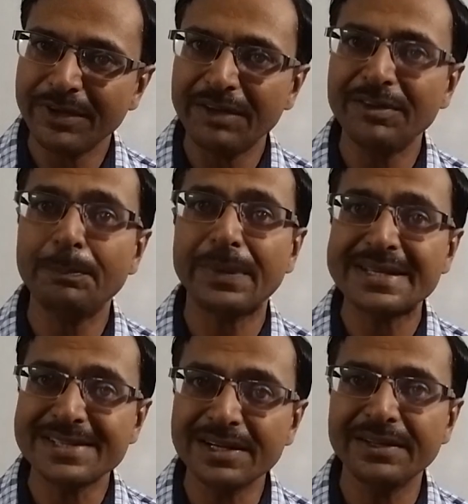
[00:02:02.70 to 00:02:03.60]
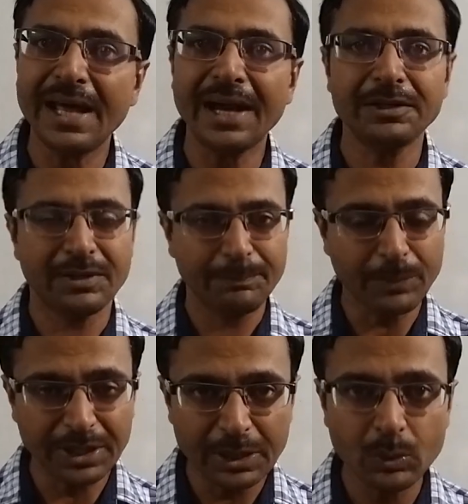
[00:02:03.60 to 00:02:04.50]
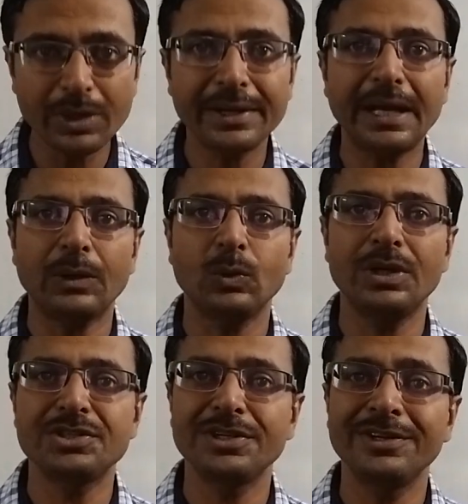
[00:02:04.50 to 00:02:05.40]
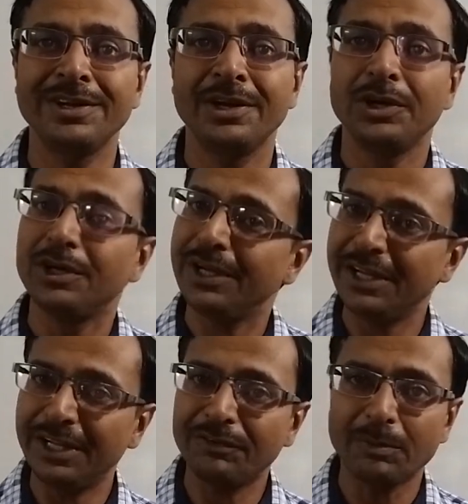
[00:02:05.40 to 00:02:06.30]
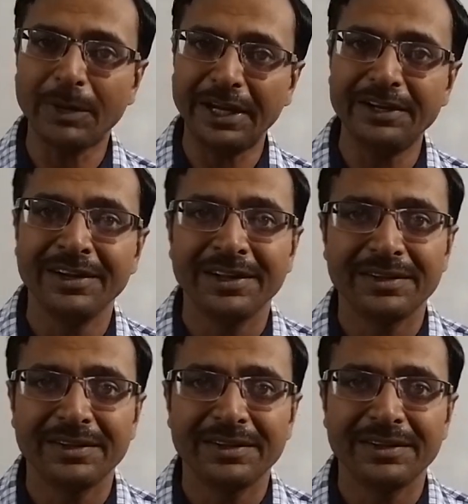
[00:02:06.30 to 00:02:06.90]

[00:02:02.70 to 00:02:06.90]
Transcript: way we present that particular calculation in our mind